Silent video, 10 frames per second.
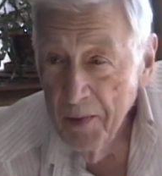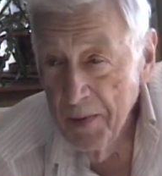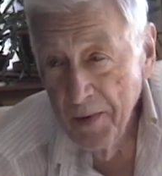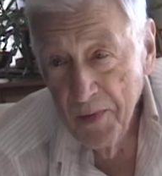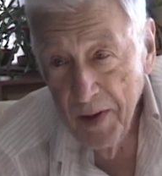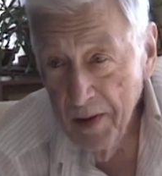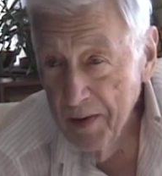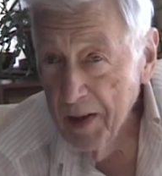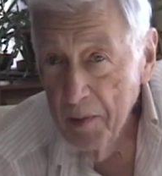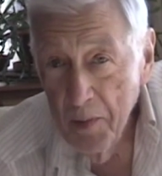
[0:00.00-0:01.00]
There's
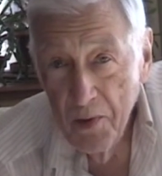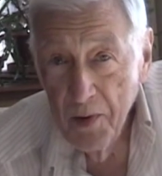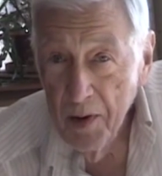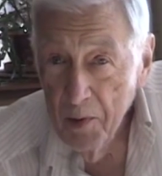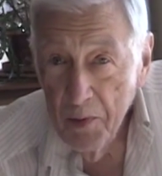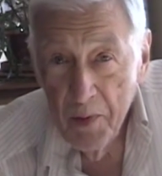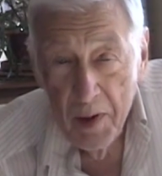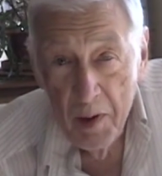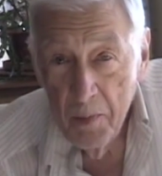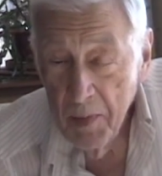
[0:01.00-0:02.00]
not that much
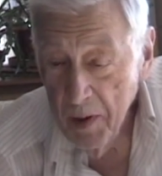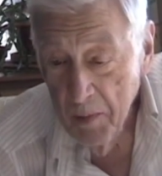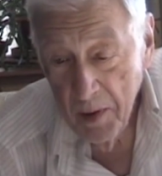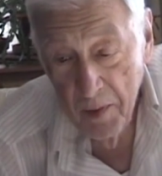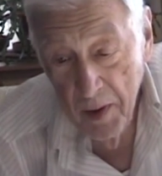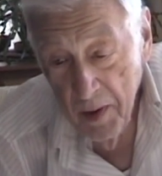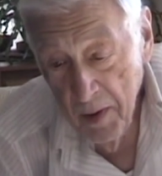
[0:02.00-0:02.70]
interesting. I mean,